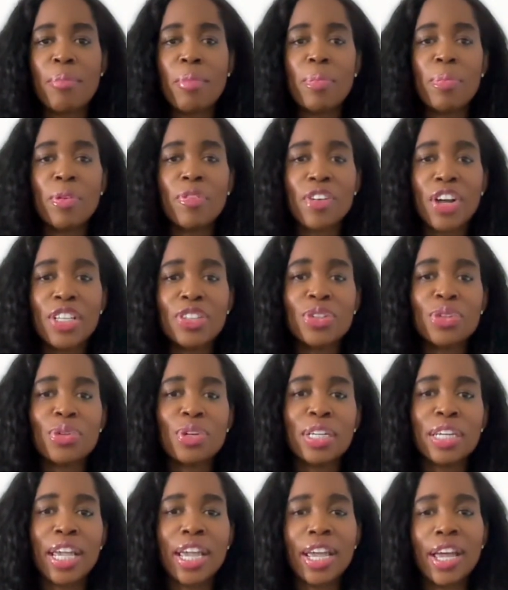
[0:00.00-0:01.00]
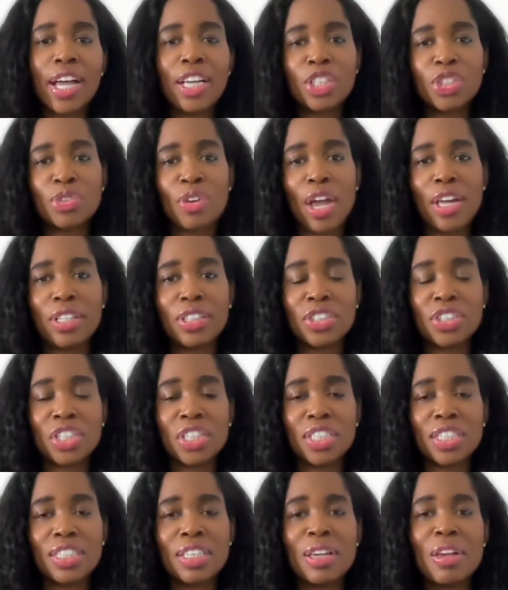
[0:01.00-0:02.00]
I'm a professor and AI
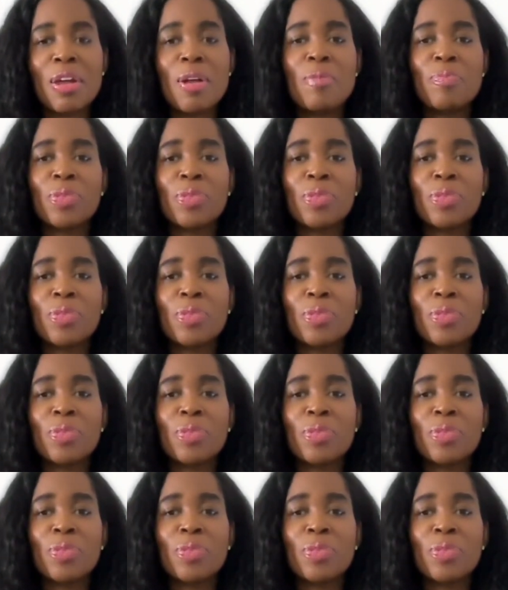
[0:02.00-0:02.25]
strategist.